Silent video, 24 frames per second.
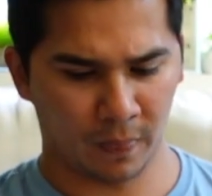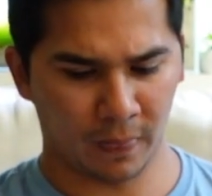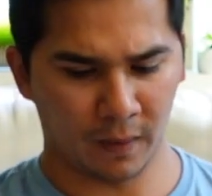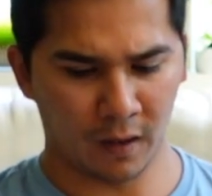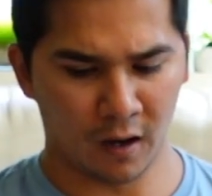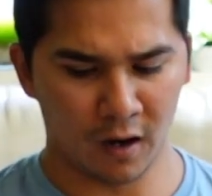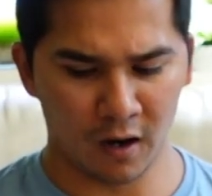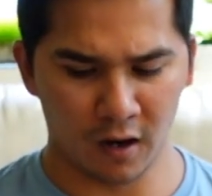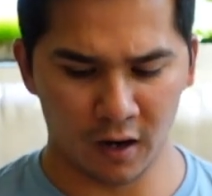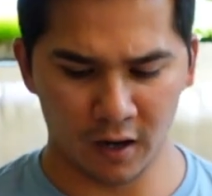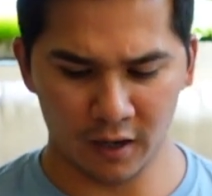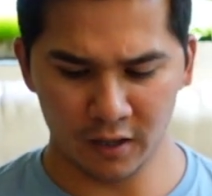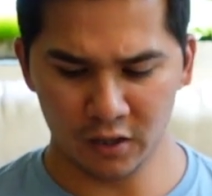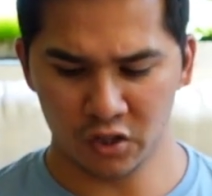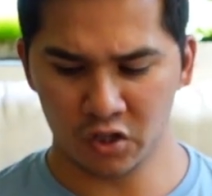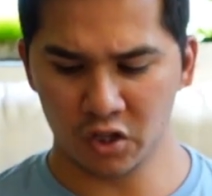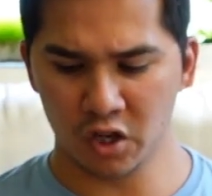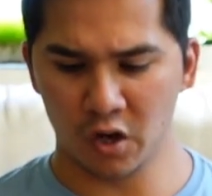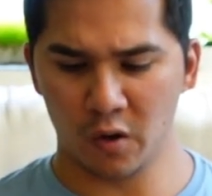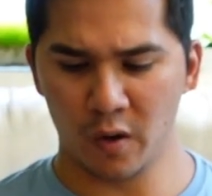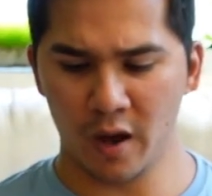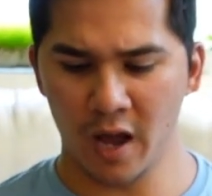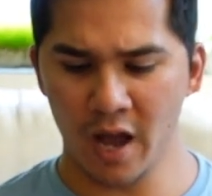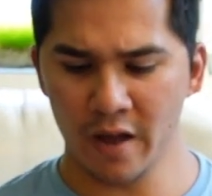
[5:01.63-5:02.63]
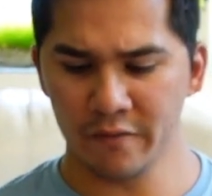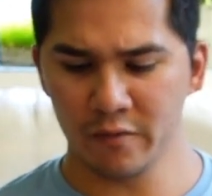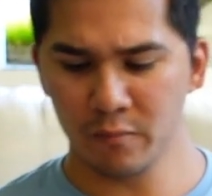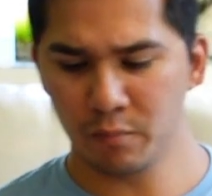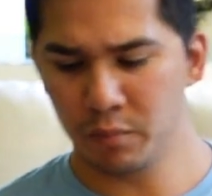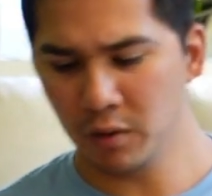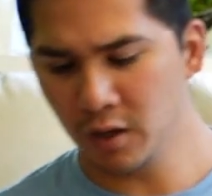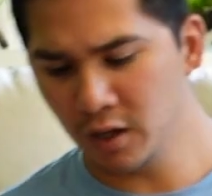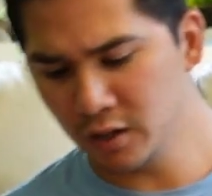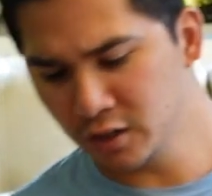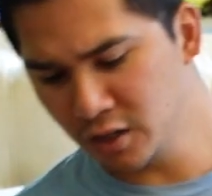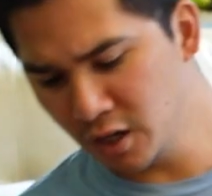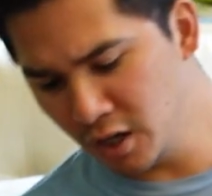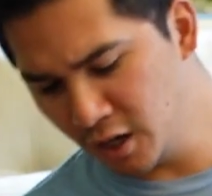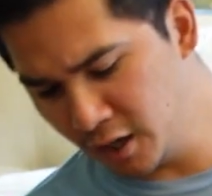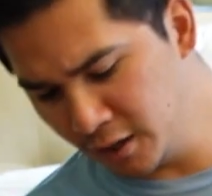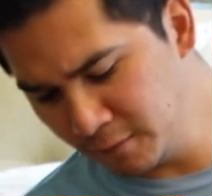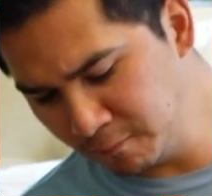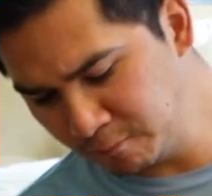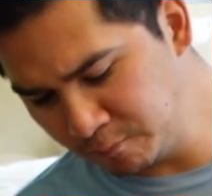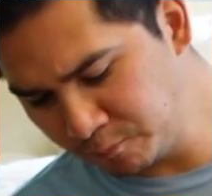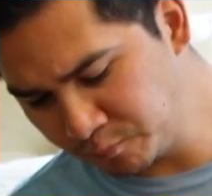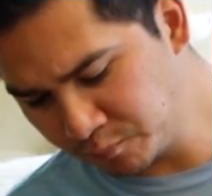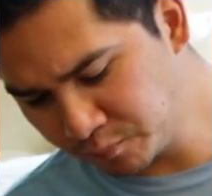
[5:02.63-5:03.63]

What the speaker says: All right, so I have it plugged on.